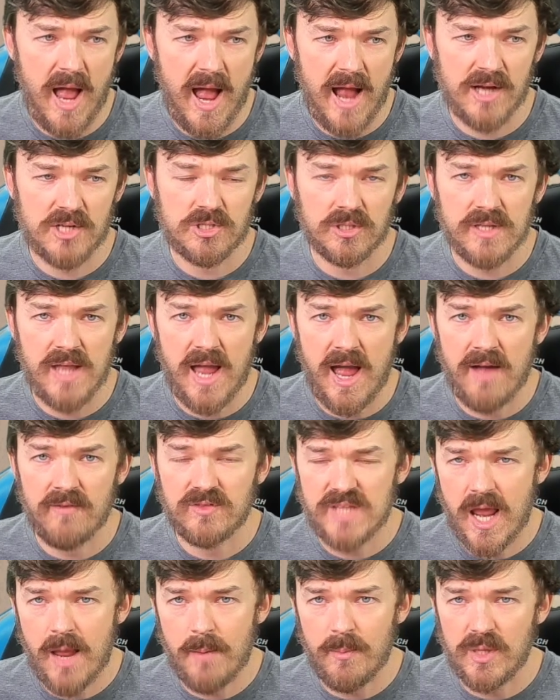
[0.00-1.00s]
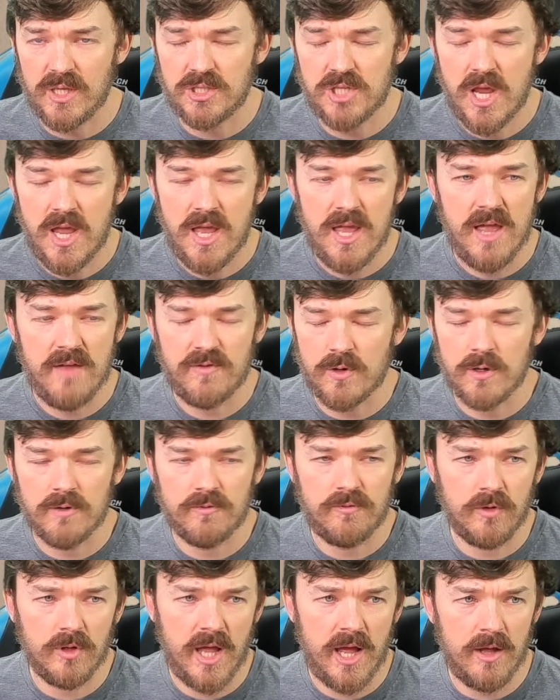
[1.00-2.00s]
actually have damage. If you're
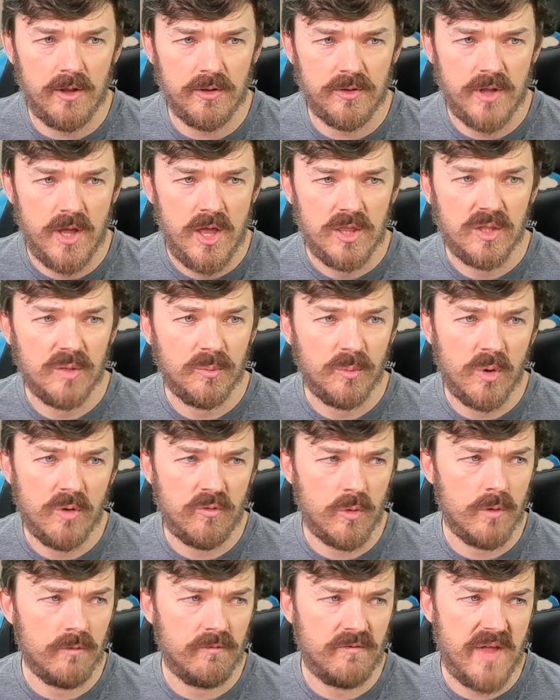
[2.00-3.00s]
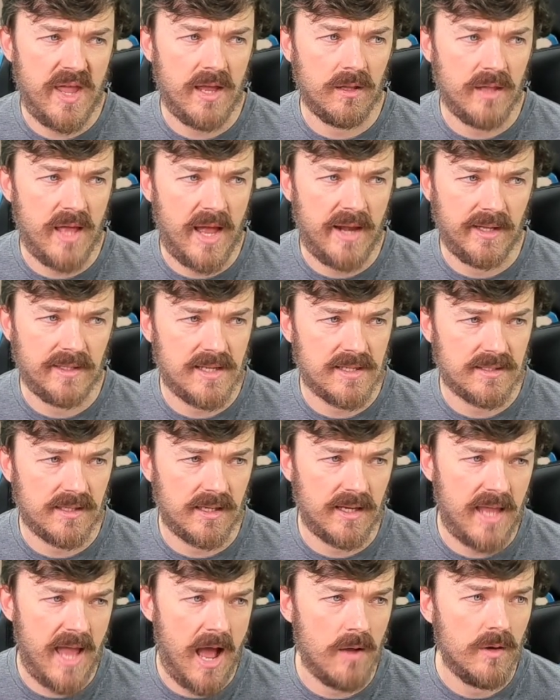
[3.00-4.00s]
at full health, the move will fail and it
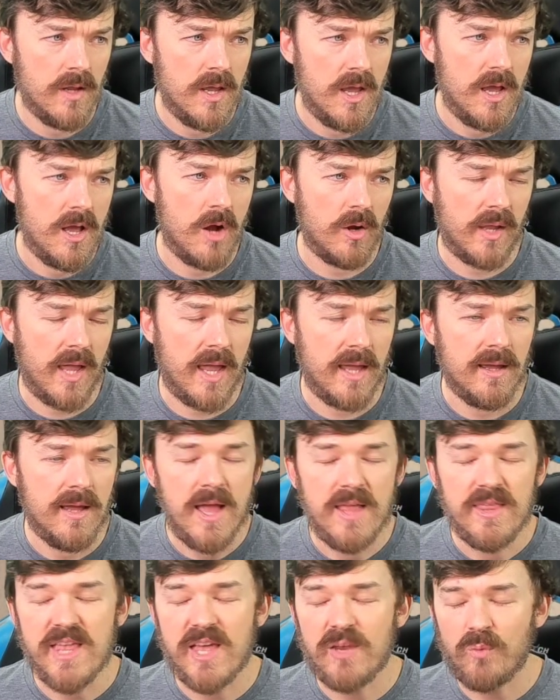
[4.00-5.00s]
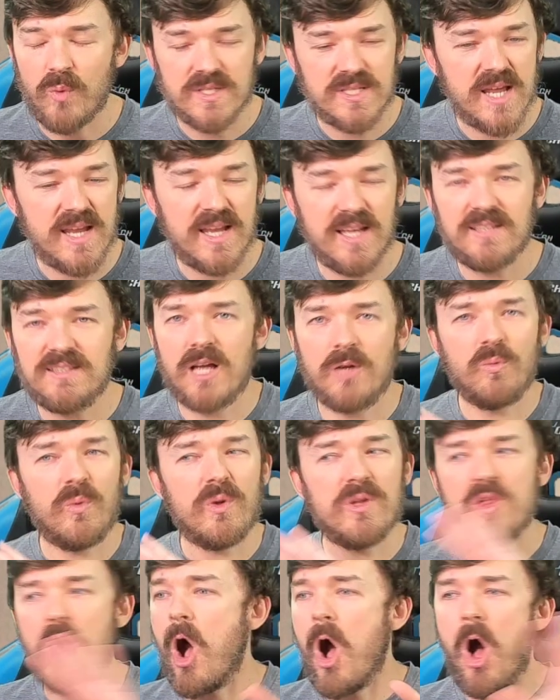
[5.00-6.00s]
doesn't count. Okay, then once I get done
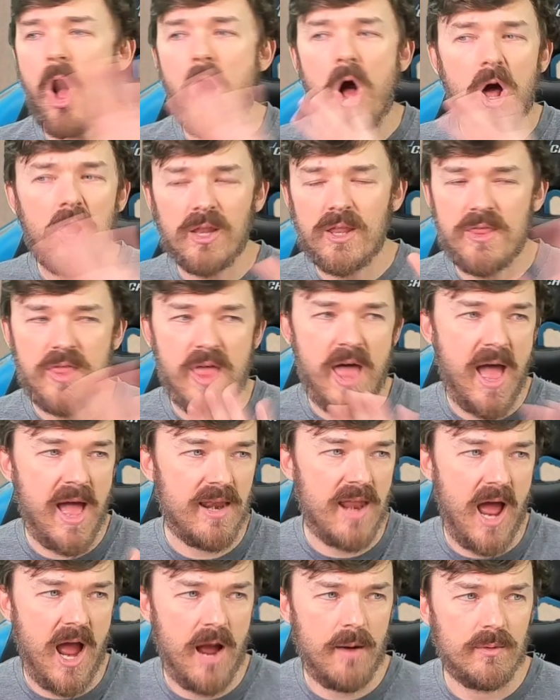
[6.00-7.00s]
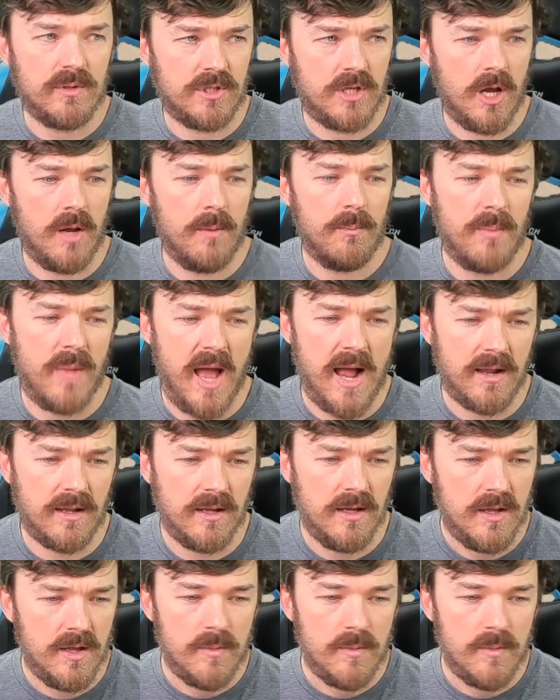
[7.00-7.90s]
with all of that, I would come back